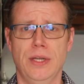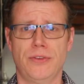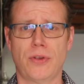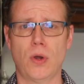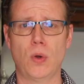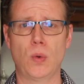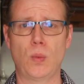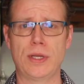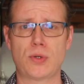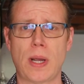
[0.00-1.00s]
So
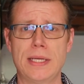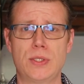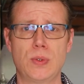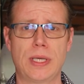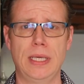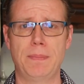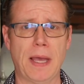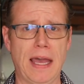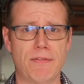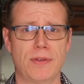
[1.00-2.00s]
we try to keep
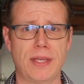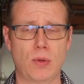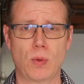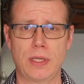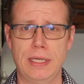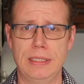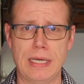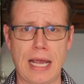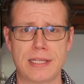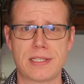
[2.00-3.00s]
everything really
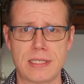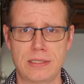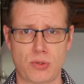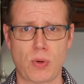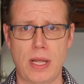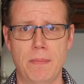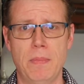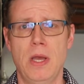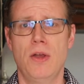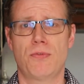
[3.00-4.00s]
nice and trim
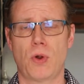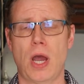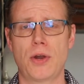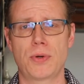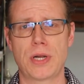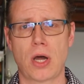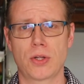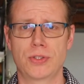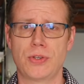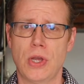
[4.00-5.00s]
for
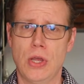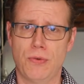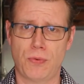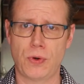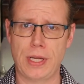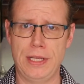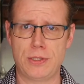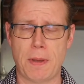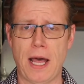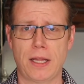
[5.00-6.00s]
$100 for
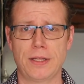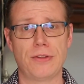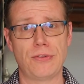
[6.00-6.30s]
each pallet.